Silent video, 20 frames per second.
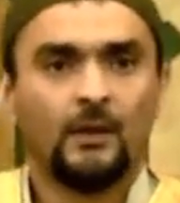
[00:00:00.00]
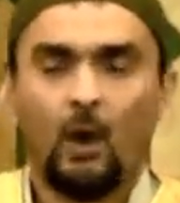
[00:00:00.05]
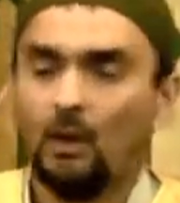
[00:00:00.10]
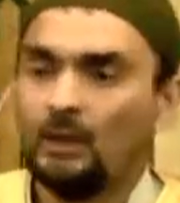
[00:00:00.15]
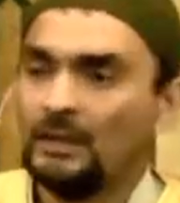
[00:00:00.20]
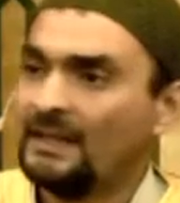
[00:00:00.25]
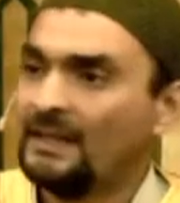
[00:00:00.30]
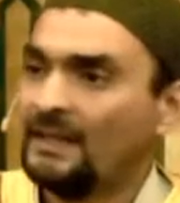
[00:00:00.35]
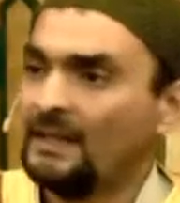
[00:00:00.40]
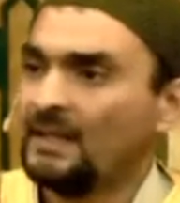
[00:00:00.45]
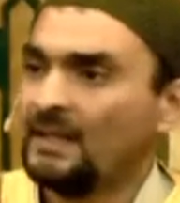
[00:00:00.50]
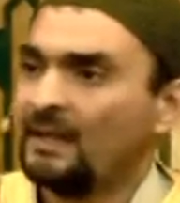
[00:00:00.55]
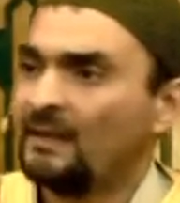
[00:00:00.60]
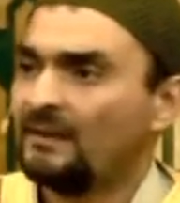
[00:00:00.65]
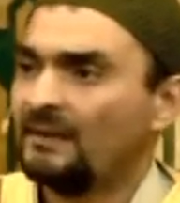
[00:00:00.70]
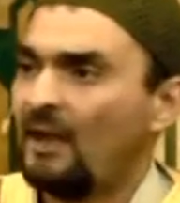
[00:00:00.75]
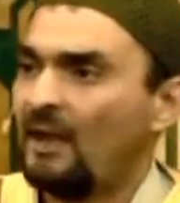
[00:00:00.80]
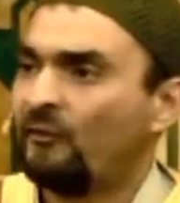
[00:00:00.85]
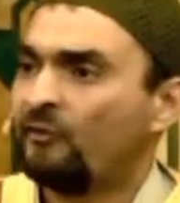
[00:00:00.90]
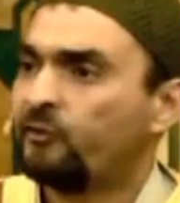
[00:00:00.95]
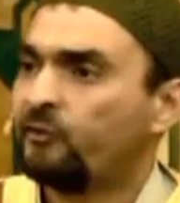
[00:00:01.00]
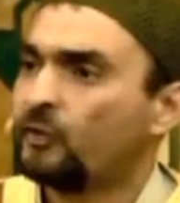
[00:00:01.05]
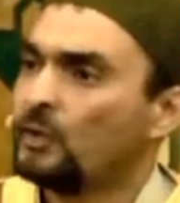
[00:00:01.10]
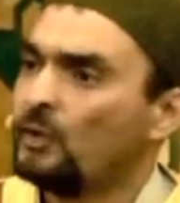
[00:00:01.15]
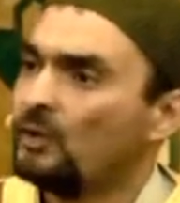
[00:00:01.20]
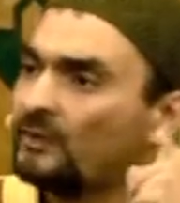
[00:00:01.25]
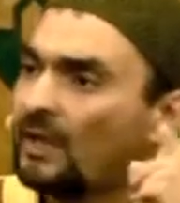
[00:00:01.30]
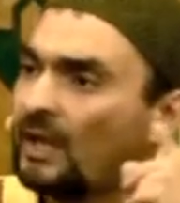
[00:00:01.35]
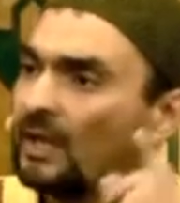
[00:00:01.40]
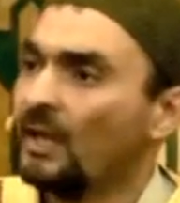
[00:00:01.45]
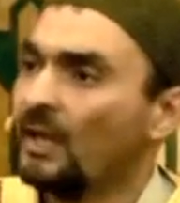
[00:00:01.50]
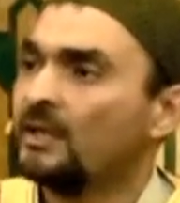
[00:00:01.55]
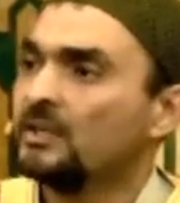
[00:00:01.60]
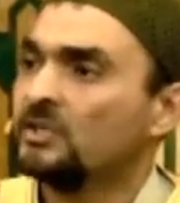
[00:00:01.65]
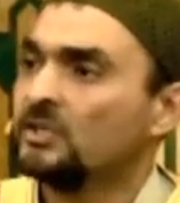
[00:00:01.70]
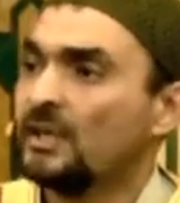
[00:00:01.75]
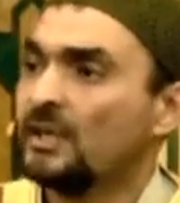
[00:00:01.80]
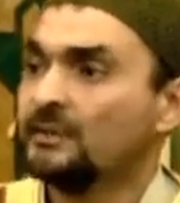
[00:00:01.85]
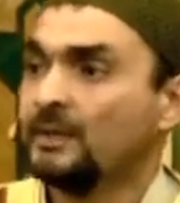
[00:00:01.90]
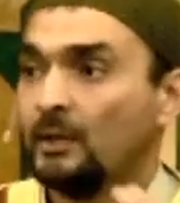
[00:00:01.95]
only thing that is left for you is Allah
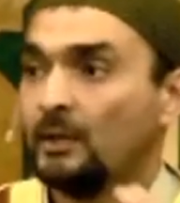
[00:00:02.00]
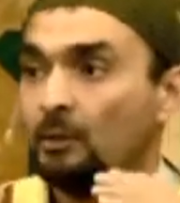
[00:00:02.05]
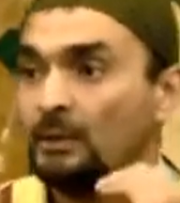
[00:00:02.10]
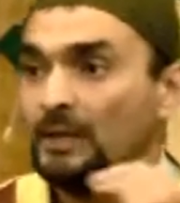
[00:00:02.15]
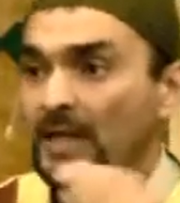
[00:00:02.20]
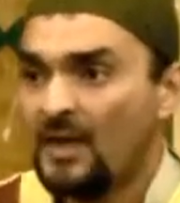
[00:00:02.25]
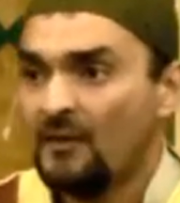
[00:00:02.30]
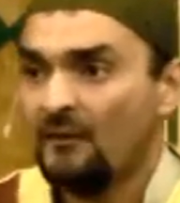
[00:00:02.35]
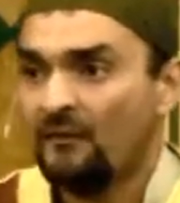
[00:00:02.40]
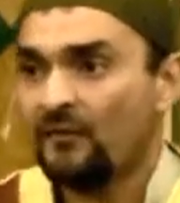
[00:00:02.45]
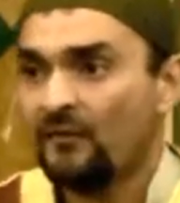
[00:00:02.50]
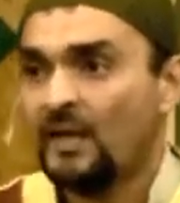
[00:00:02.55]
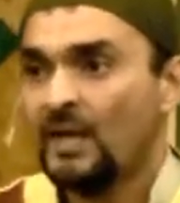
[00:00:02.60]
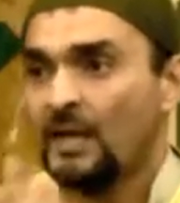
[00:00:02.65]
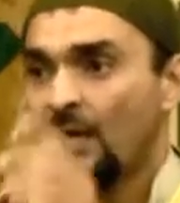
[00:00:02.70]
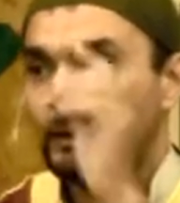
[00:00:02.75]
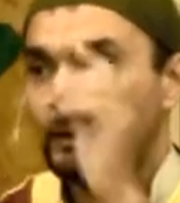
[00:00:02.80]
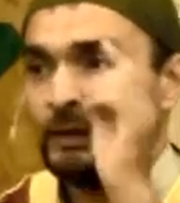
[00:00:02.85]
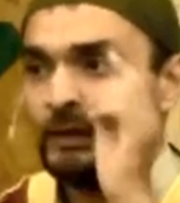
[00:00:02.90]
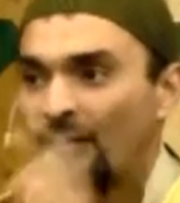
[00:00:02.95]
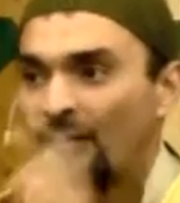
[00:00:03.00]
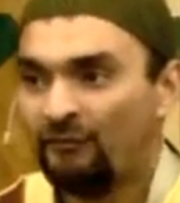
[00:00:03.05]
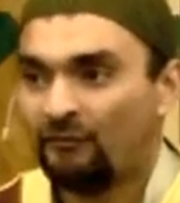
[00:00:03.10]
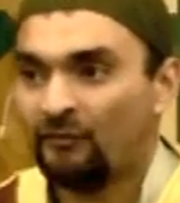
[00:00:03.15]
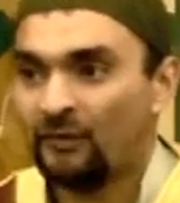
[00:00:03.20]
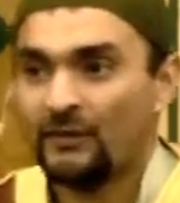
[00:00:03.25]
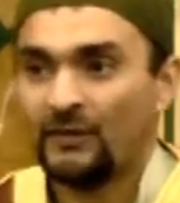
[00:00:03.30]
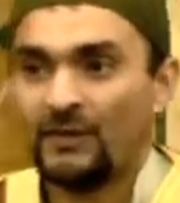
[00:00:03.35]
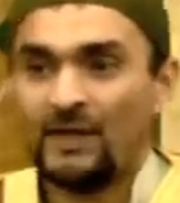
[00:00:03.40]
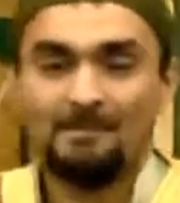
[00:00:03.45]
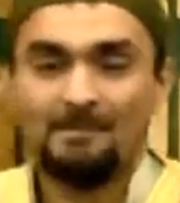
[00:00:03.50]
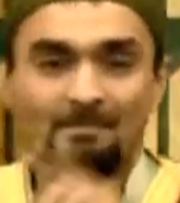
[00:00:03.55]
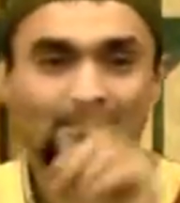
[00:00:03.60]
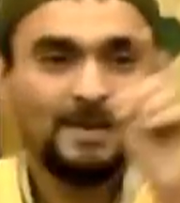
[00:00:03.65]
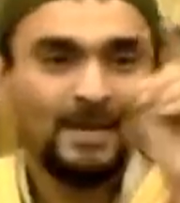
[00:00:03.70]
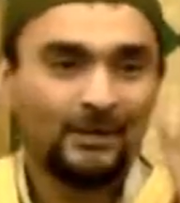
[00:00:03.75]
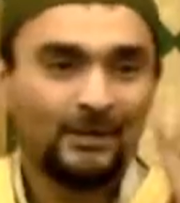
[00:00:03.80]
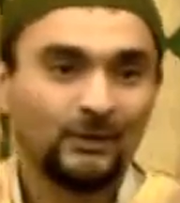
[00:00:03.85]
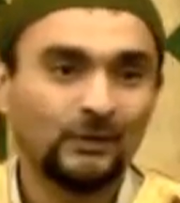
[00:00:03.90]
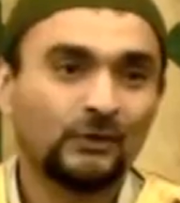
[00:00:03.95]
and Jannah. You live, you live for
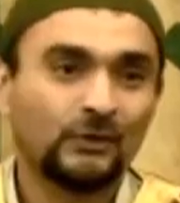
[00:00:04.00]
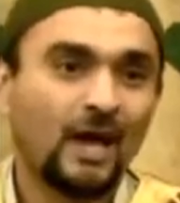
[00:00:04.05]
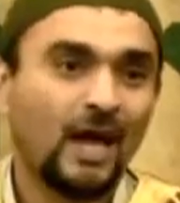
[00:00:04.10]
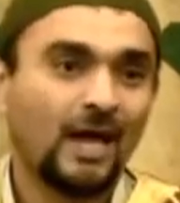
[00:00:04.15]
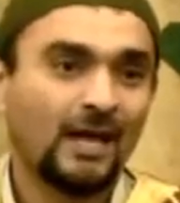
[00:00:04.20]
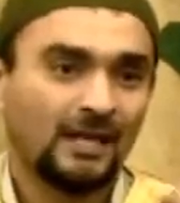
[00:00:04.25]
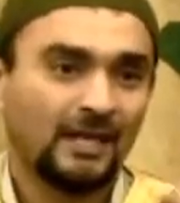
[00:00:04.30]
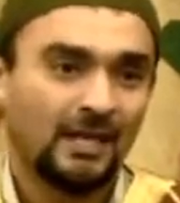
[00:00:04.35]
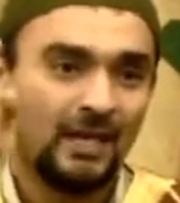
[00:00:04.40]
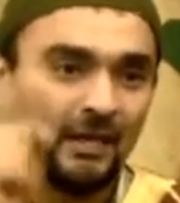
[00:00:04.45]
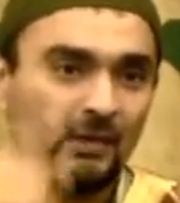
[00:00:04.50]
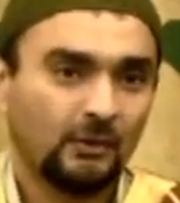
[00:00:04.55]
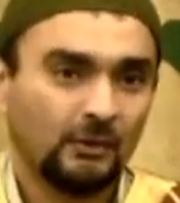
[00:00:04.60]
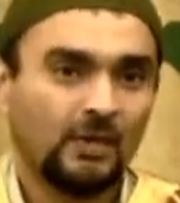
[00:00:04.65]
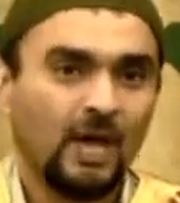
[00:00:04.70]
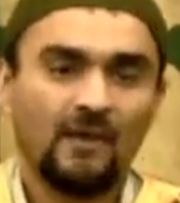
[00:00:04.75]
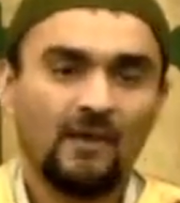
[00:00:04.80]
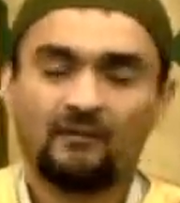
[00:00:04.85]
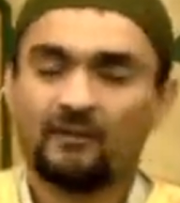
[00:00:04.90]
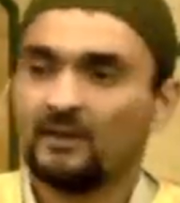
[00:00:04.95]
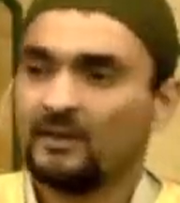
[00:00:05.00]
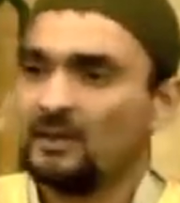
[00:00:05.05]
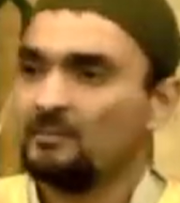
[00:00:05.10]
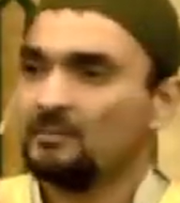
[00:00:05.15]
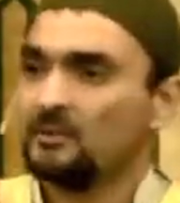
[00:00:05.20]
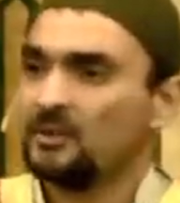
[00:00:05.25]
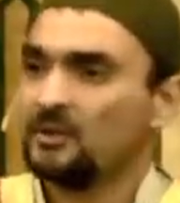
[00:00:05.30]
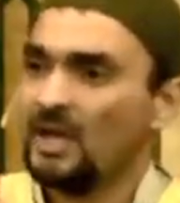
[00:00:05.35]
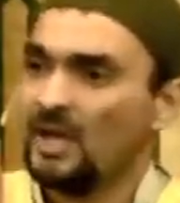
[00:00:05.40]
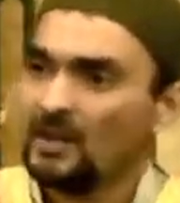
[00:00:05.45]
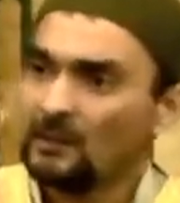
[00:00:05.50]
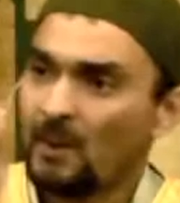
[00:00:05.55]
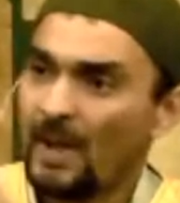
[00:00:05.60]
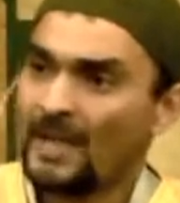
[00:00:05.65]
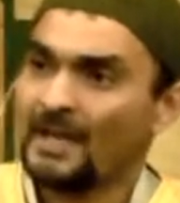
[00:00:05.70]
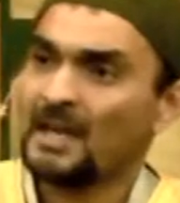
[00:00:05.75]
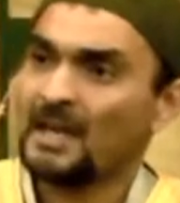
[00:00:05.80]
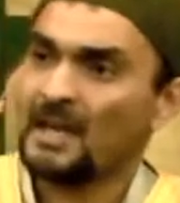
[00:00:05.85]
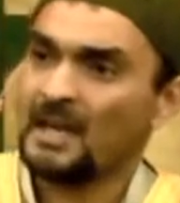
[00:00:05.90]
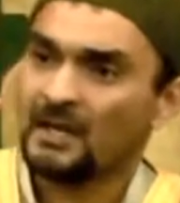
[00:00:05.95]
them, you die, you die for them today,
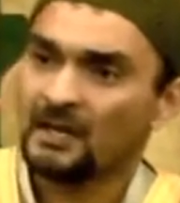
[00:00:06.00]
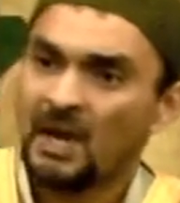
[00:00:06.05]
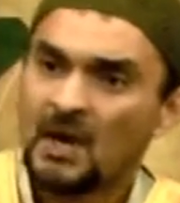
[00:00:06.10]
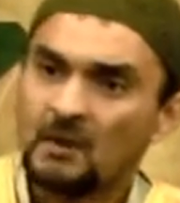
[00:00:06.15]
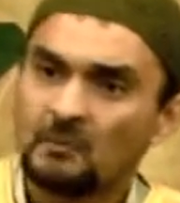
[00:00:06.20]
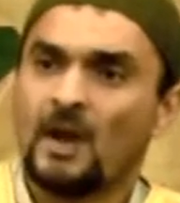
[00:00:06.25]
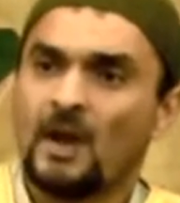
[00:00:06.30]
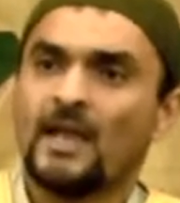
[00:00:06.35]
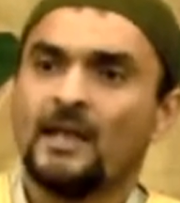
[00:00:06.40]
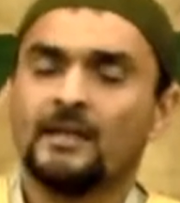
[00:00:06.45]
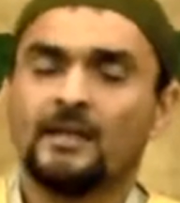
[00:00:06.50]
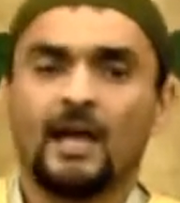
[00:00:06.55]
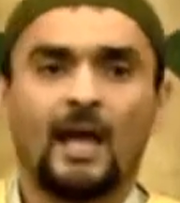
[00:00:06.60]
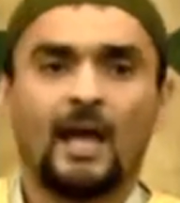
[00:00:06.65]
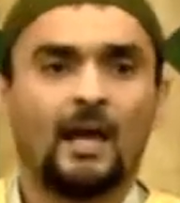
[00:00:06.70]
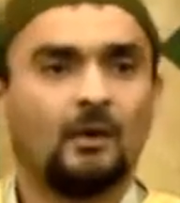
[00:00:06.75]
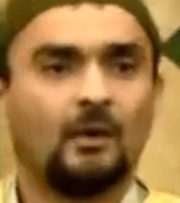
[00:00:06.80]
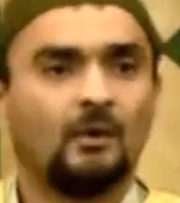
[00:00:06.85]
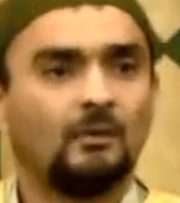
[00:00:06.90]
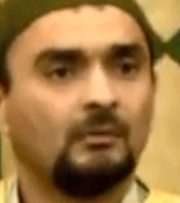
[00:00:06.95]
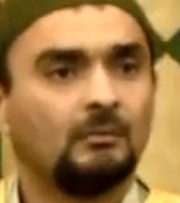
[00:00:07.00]
right here, right now.